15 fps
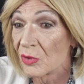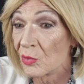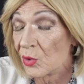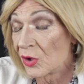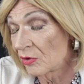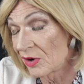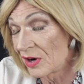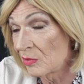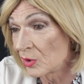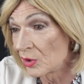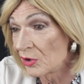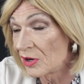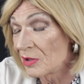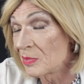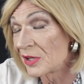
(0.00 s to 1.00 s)
whether anyone
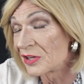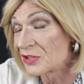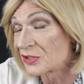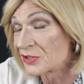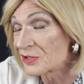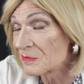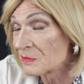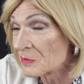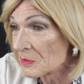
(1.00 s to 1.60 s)
got any pictures.